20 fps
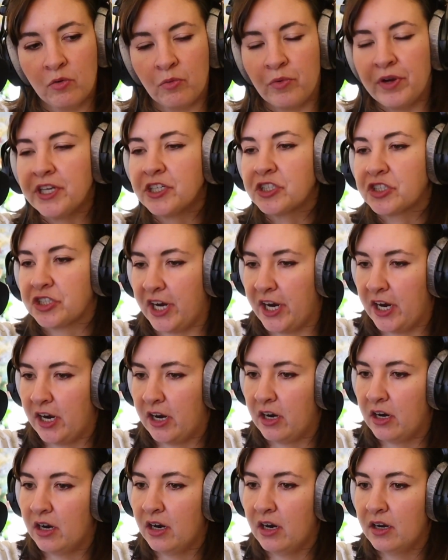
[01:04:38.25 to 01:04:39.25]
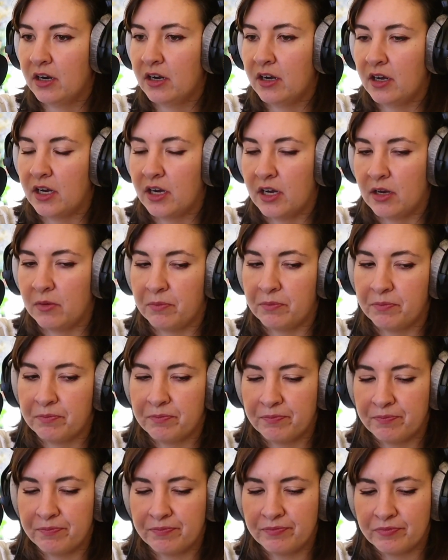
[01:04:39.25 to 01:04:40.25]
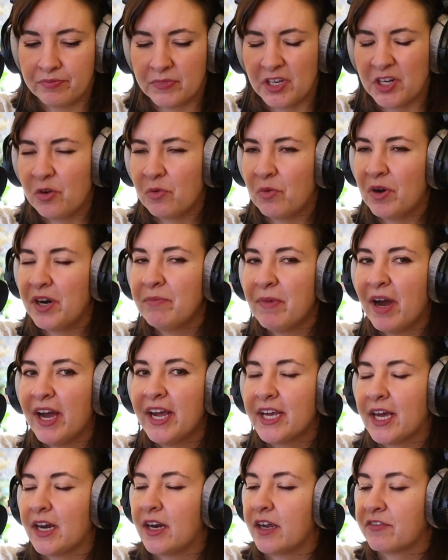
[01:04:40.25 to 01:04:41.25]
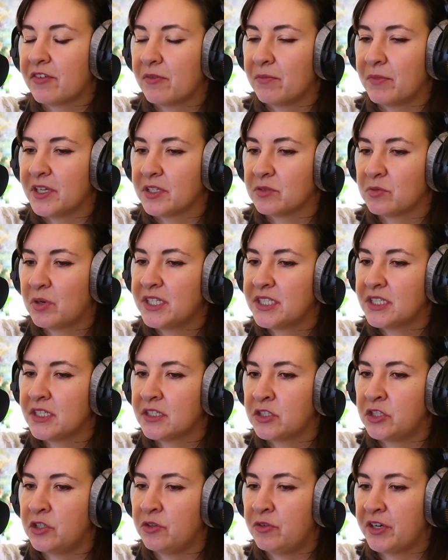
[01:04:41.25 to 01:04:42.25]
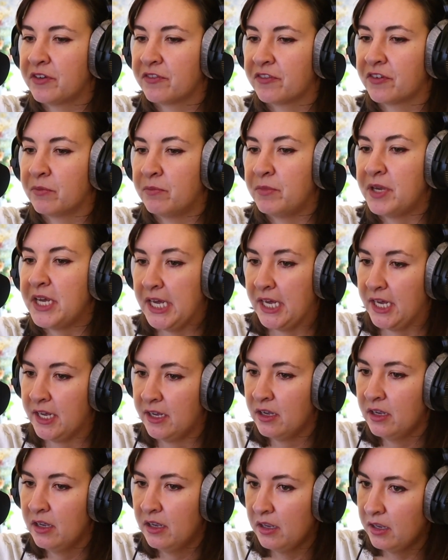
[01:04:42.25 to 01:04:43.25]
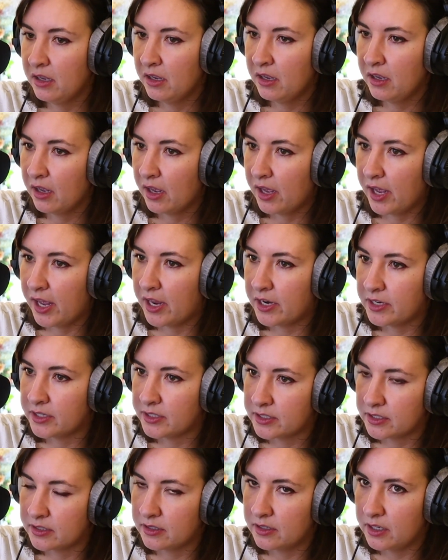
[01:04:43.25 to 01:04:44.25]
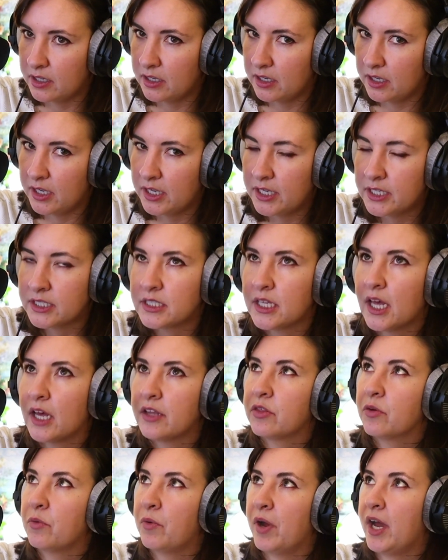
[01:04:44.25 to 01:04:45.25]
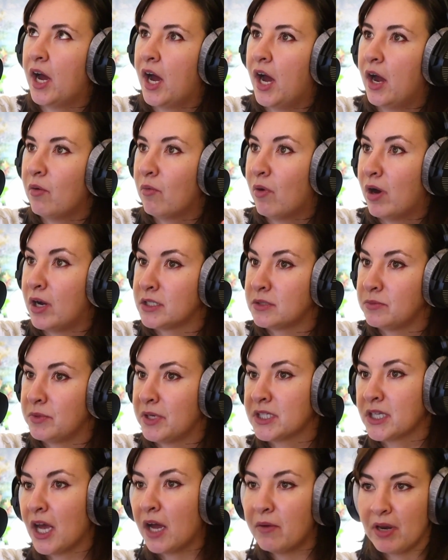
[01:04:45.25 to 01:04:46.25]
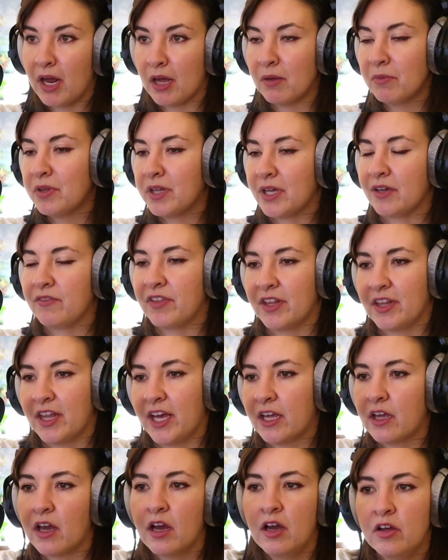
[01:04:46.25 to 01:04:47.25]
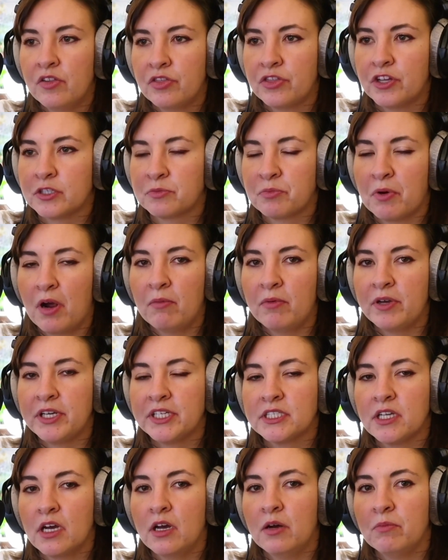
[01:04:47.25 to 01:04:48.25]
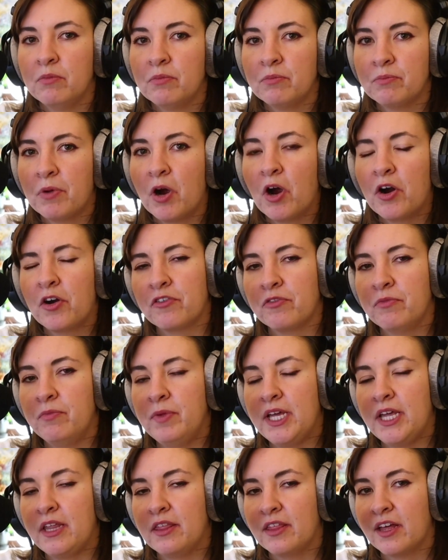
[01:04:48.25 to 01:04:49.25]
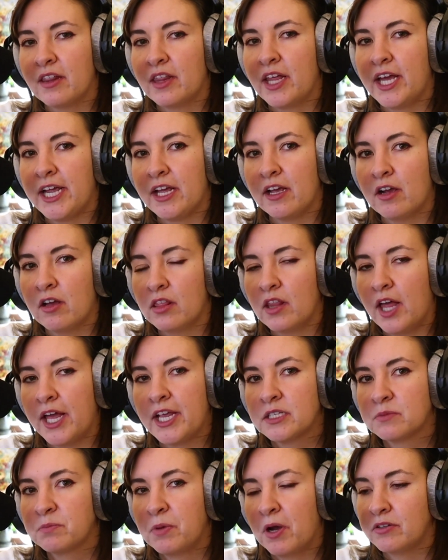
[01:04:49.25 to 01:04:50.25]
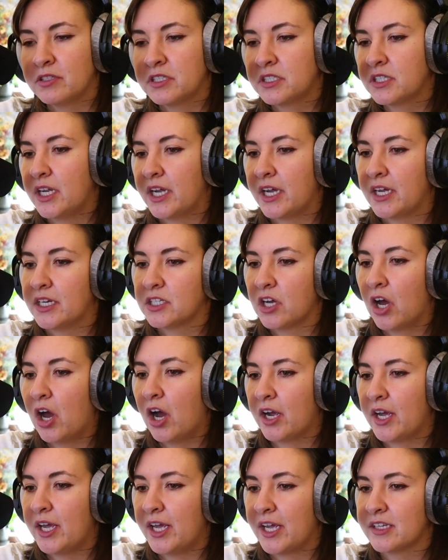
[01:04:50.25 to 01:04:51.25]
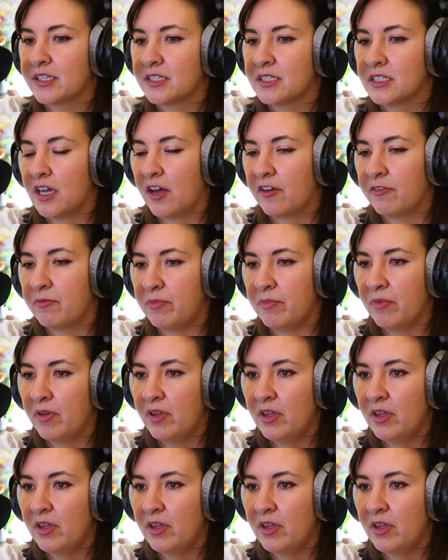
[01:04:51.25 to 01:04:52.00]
we share, what am I getting from this? What is this doing for me? And is that the way I want to be? Because I believe that like there's probably some part of me that like likes posting and talking and stuff